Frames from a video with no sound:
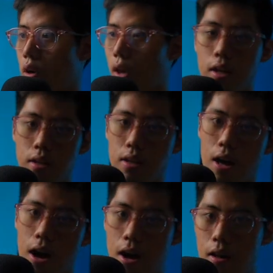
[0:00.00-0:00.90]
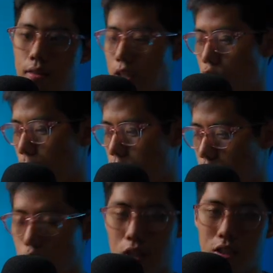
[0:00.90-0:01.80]
Okay, thanks so
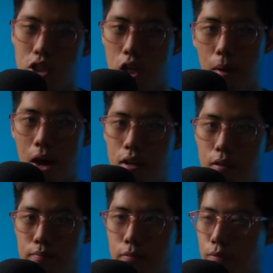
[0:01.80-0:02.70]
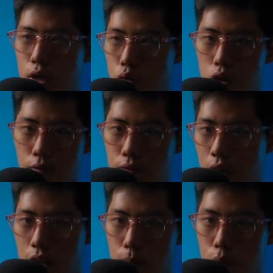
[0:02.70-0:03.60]
much. You can check out my other videos of
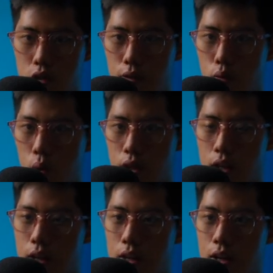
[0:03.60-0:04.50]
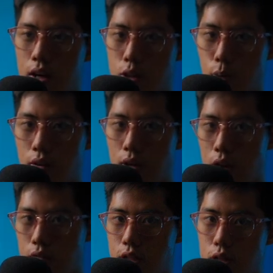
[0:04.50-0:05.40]
the other books if you want as well.
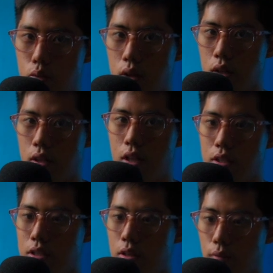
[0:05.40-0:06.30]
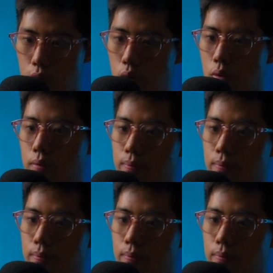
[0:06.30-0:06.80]
I'll see you in the next video.